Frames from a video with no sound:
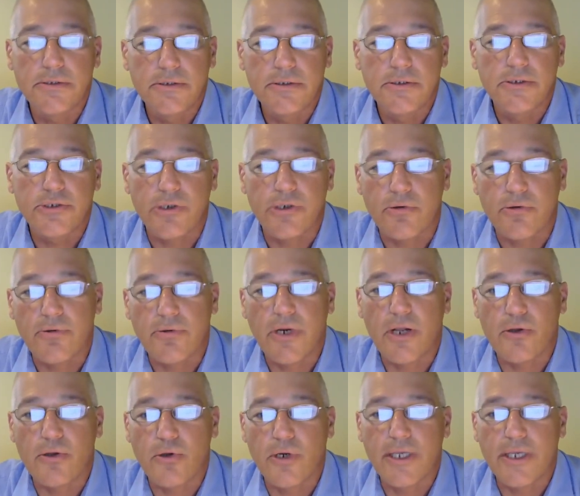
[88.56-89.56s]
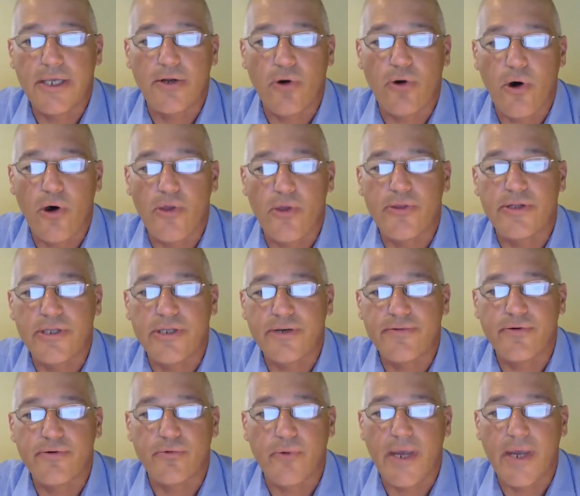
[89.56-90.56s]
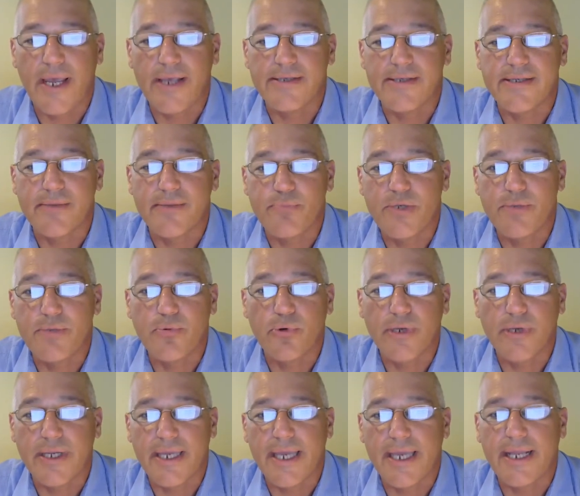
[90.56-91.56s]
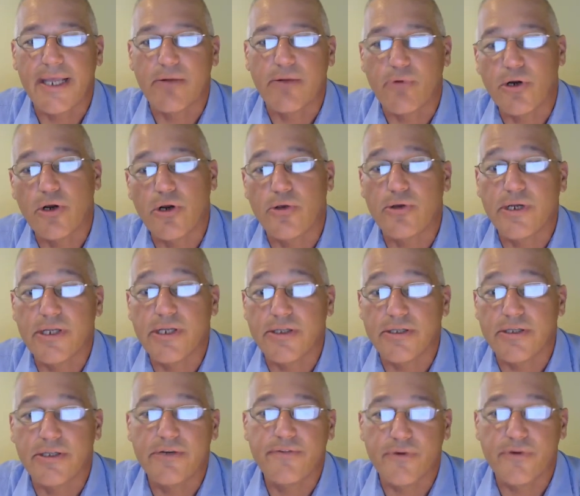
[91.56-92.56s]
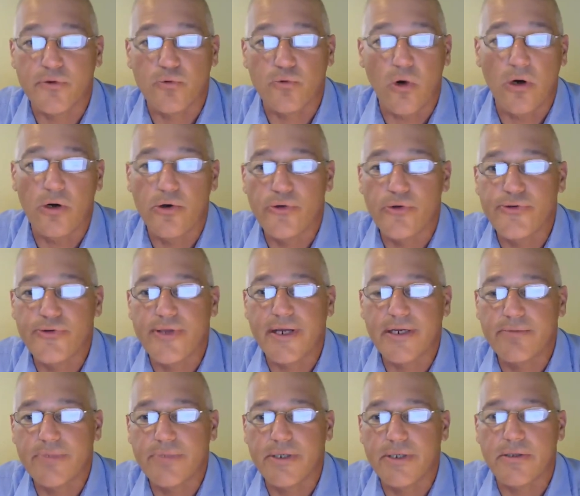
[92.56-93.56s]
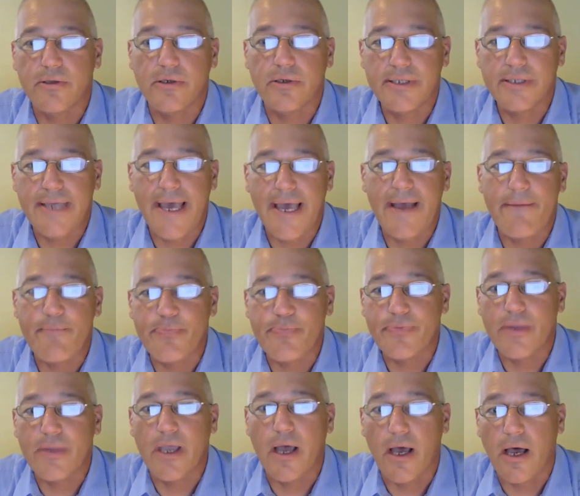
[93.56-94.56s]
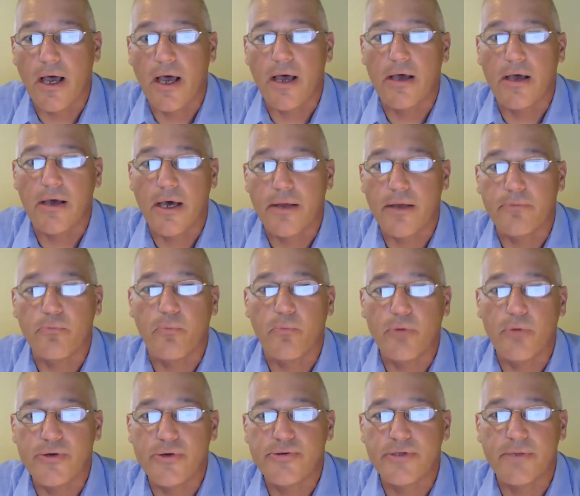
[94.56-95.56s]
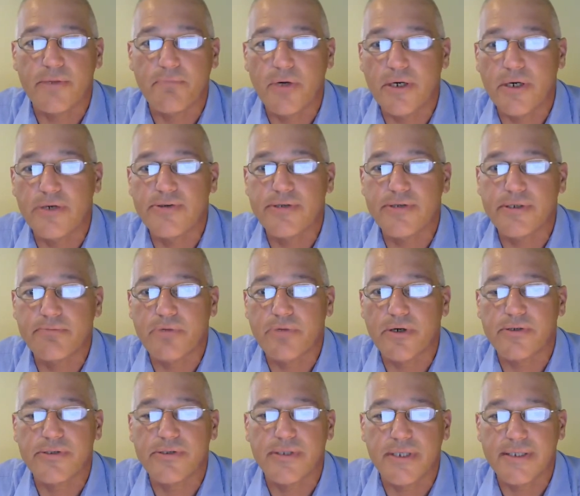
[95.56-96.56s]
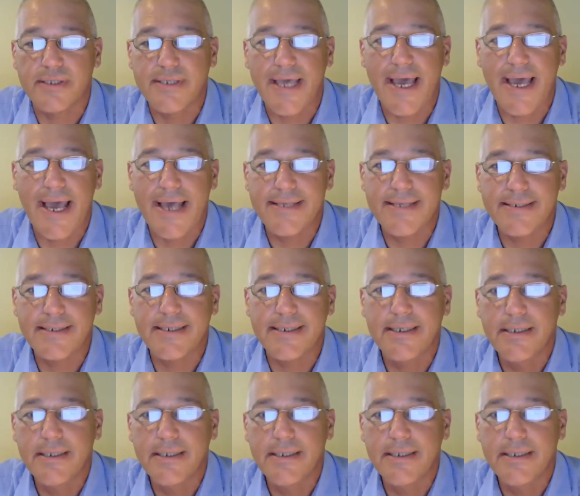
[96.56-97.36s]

So we want to look at all the different ways that people can get in. We're going to look at the different roles that could be looked at, person to person, person to task,